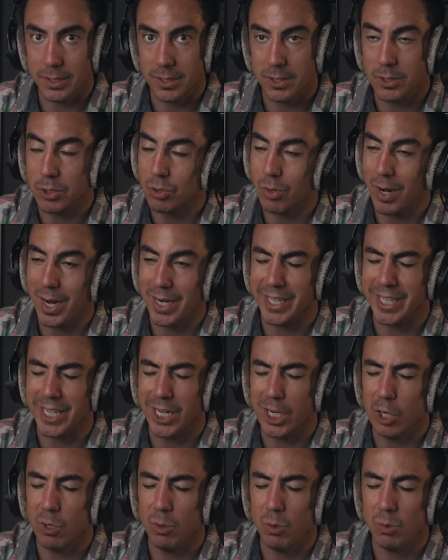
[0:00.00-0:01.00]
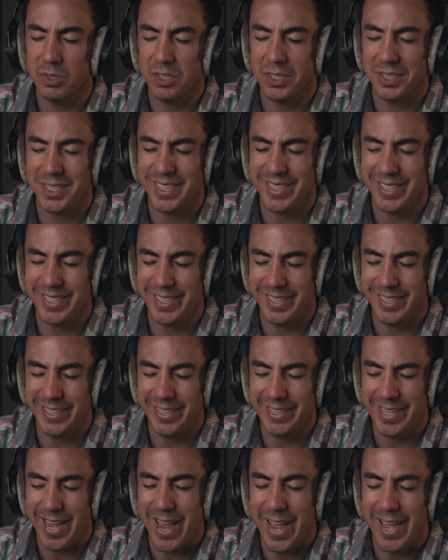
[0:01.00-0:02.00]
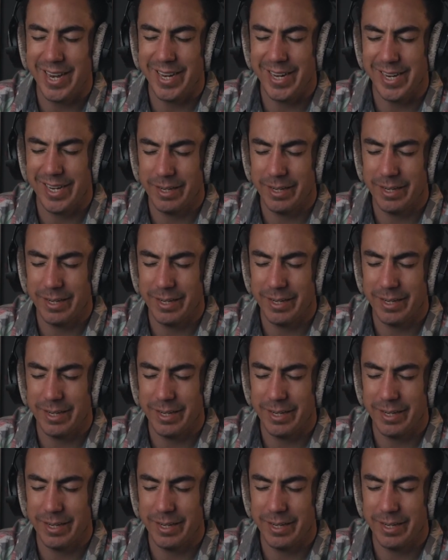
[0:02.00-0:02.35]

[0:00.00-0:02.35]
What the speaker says: You're trying to go steady.